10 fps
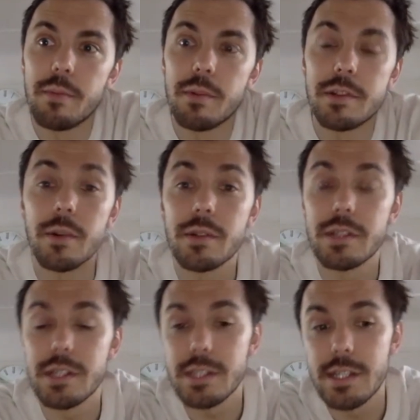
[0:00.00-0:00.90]
with Stoke
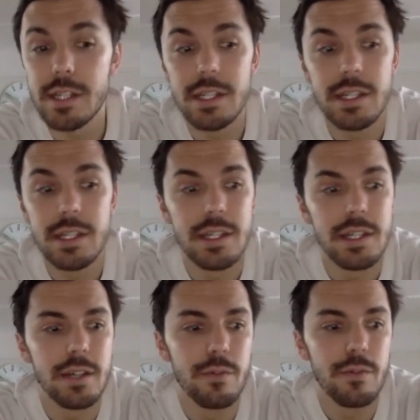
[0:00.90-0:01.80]
City
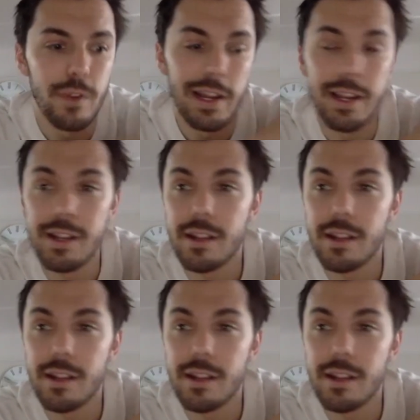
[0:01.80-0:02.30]
for the